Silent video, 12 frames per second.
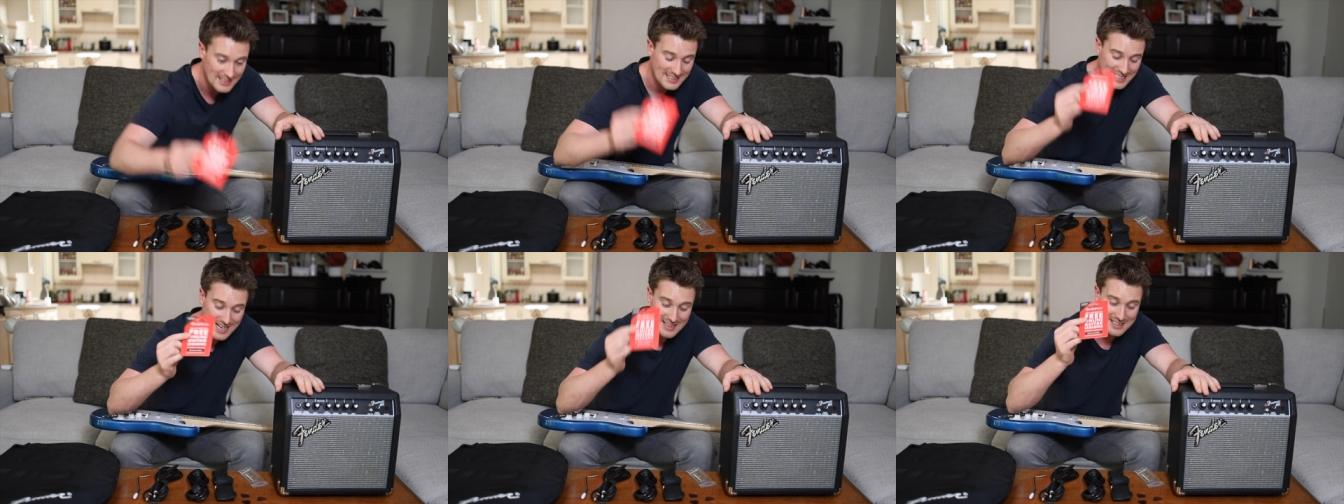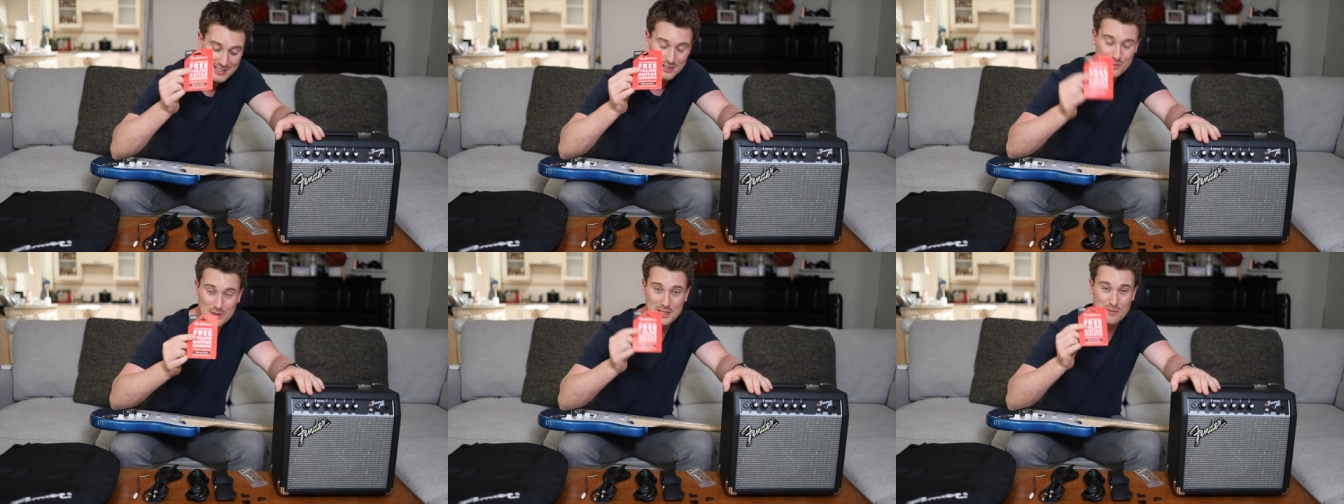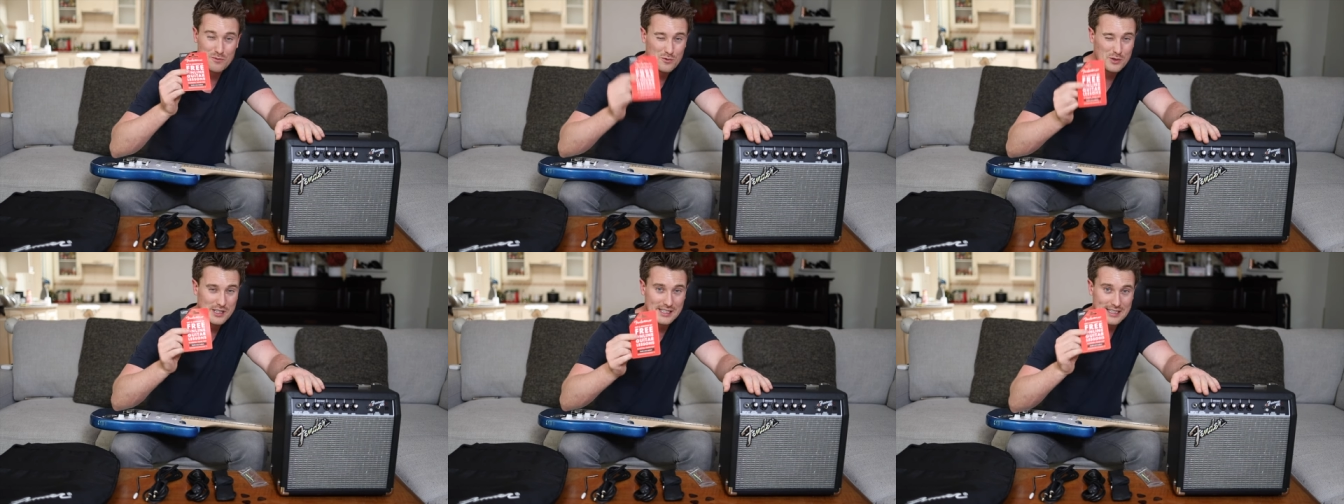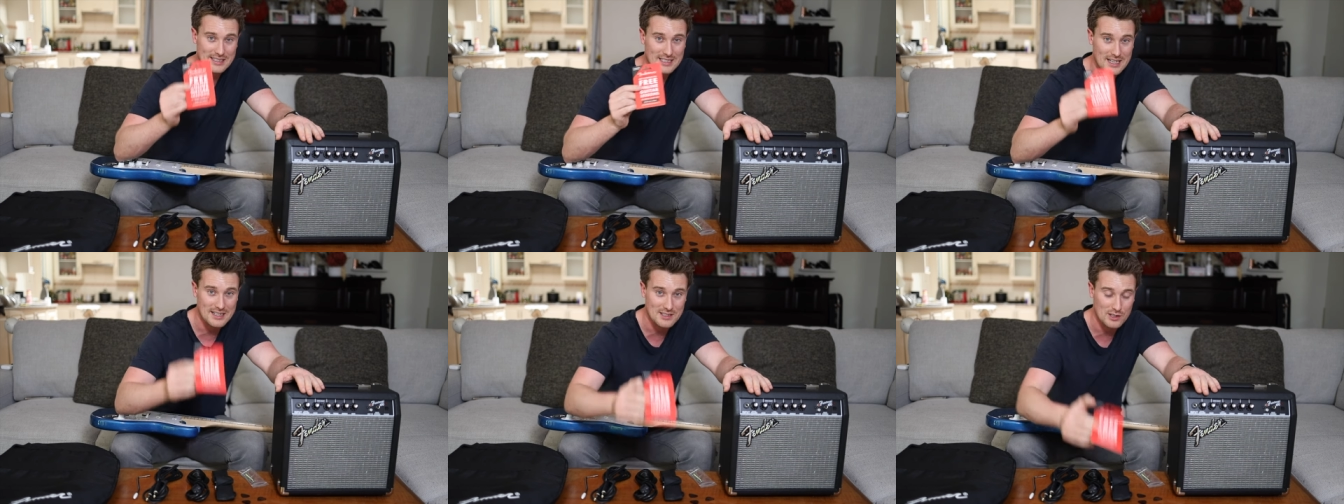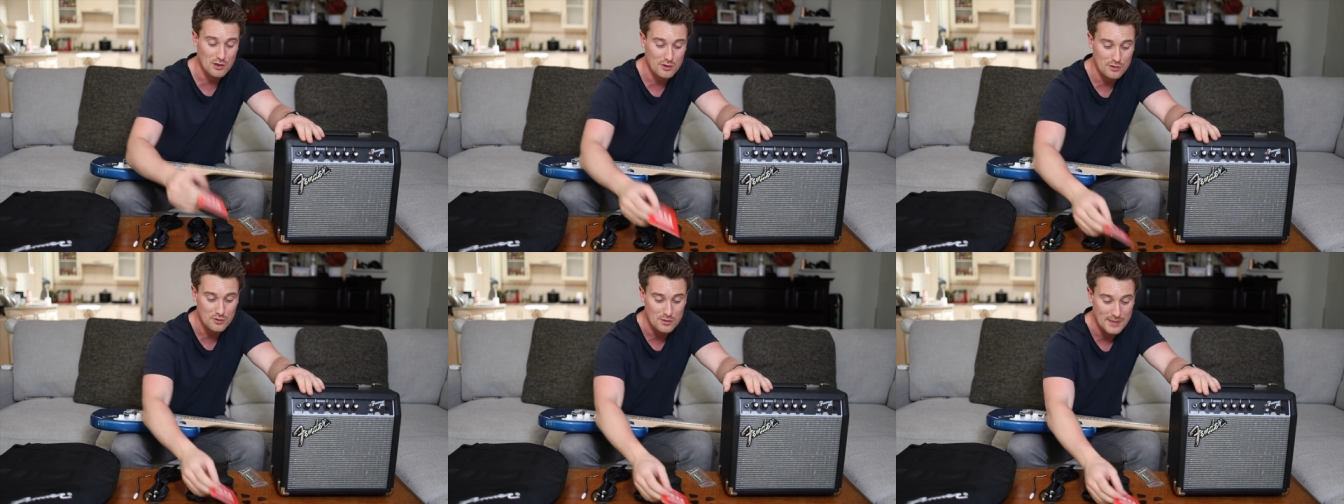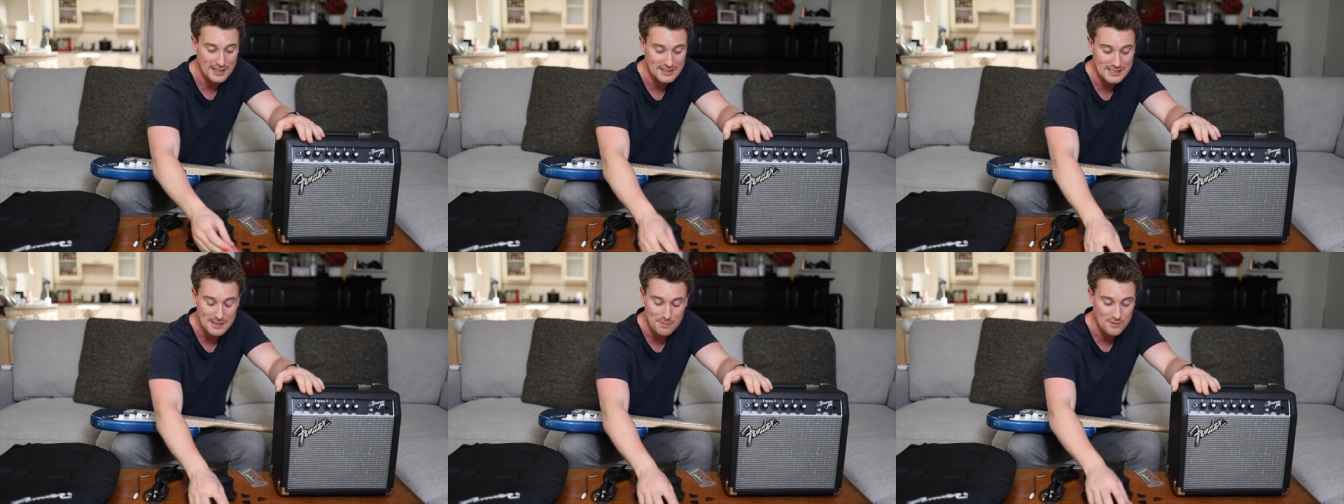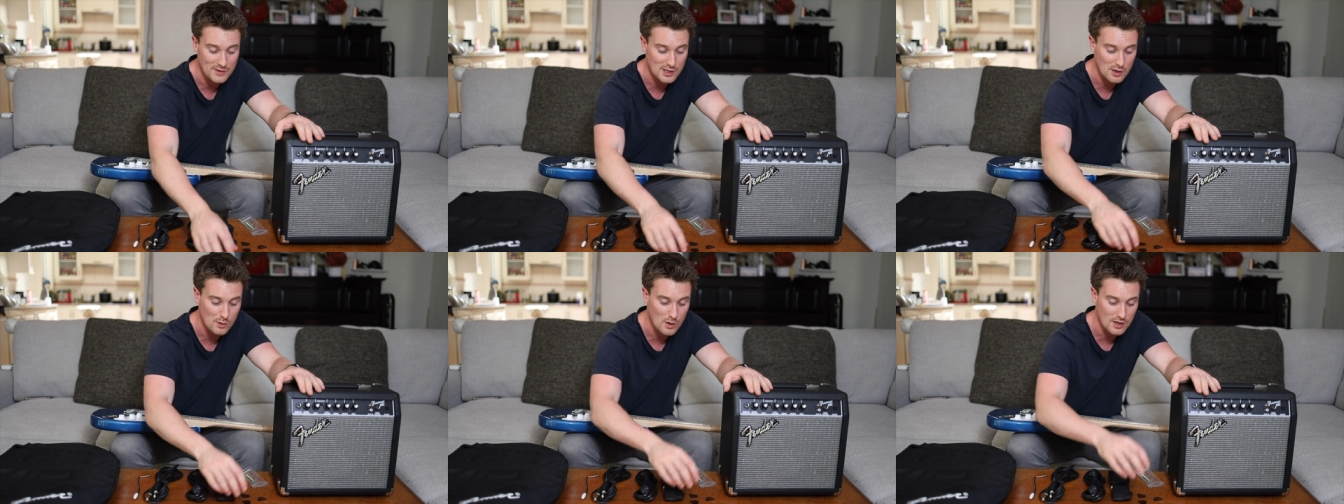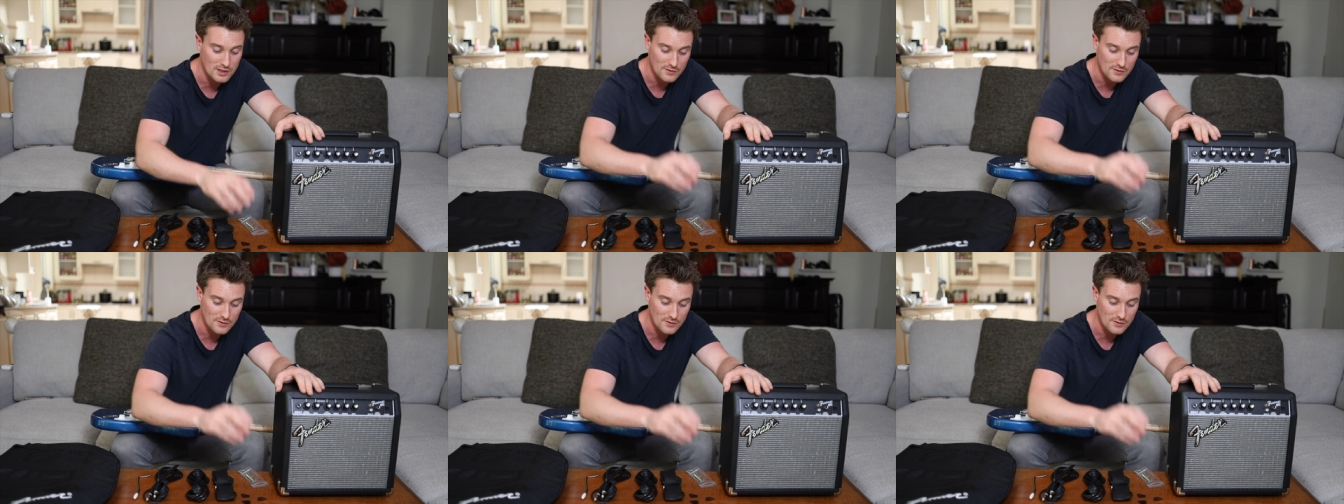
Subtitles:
guitar lessons, which I'm really excited to go through and make a separate video on.